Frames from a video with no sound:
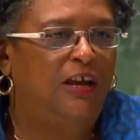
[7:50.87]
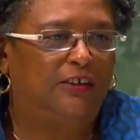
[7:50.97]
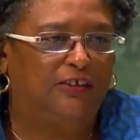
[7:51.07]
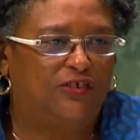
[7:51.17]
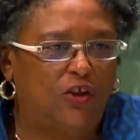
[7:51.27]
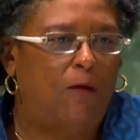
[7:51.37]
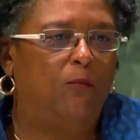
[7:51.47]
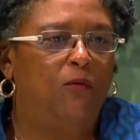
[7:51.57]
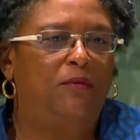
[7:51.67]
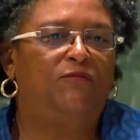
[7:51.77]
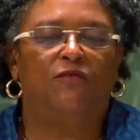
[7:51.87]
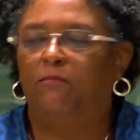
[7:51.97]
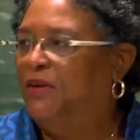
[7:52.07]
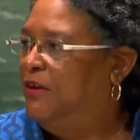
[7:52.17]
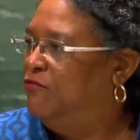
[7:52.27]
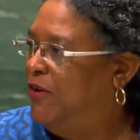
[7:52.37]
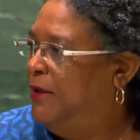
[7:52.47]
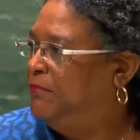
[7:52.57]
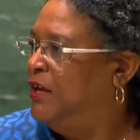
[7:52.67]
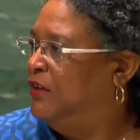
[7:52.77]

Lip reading: to stop women from being raped,